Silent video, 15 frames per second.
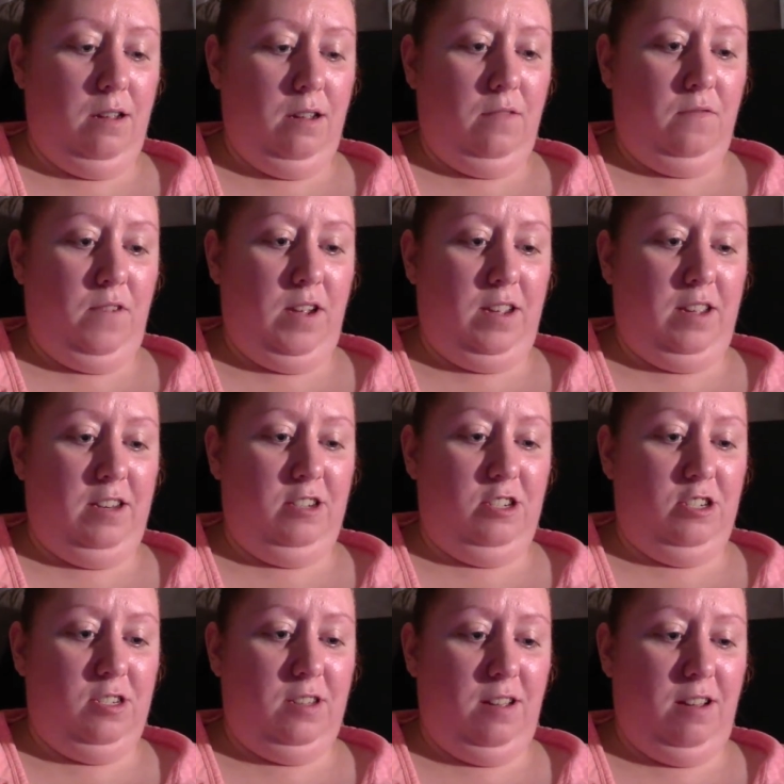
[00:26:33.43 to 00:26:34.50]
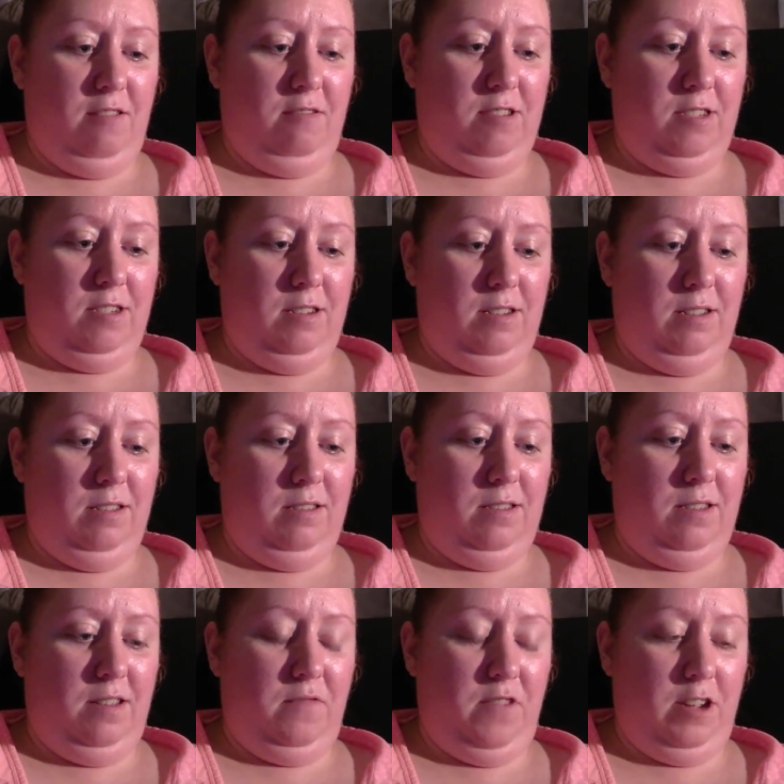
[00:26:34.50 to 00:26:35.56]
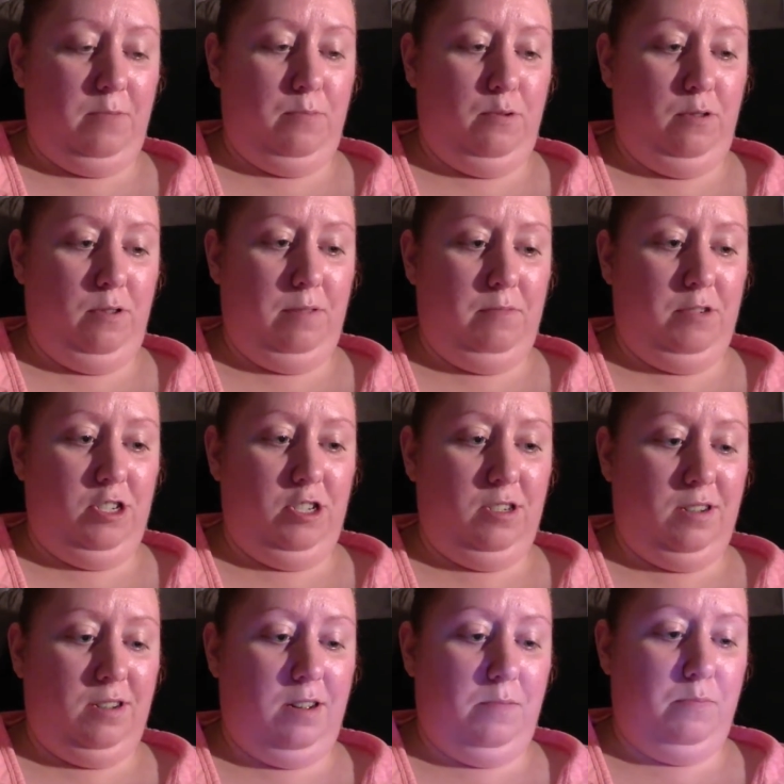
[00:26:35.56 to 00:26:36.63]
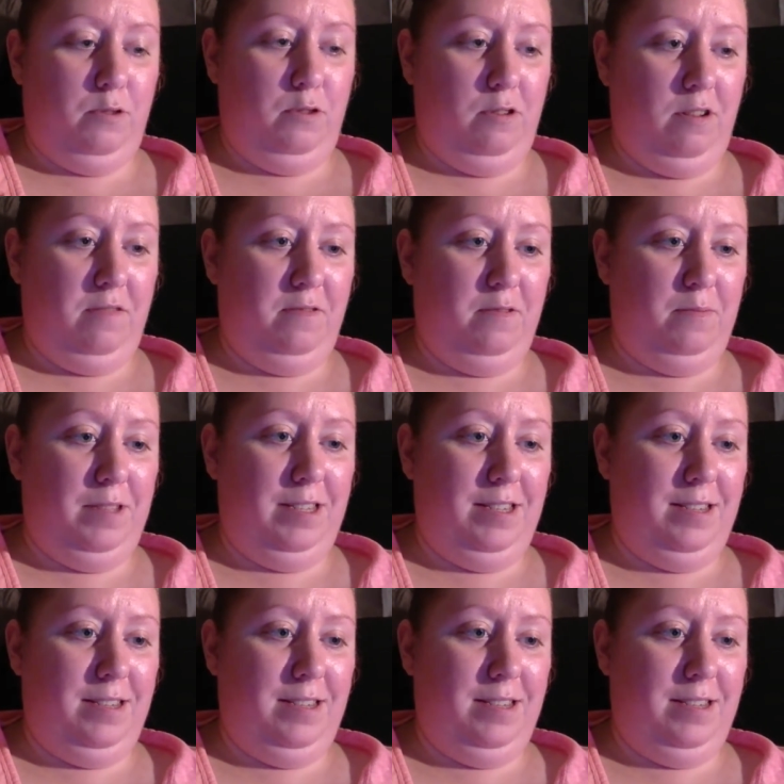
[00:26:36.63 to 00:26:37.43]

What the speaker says: If I can just, I was gonna see if I could pull up just a couple of them and